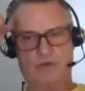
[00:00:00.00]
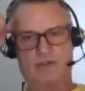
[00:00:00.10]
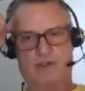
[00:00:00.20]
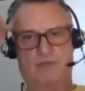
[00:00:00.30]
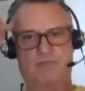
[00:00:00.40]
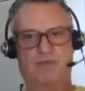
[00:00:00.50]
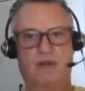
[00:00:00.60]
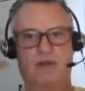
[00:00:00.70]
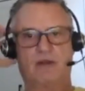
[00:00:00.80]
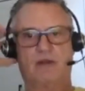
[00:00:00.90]
The Greek word
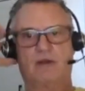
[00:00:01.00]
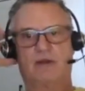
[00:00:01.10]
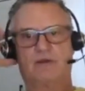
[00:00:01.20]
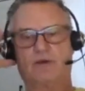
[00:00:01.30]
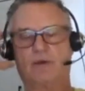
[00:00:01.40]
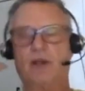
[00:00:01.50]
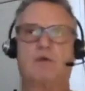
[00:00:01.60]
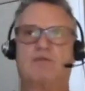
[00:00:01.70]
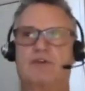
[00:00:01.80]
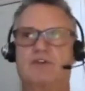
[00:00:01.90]
for snare there is
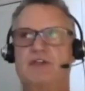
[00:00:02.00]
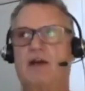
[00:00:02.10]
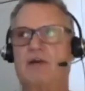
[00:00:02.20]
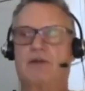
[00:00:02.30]
pagis.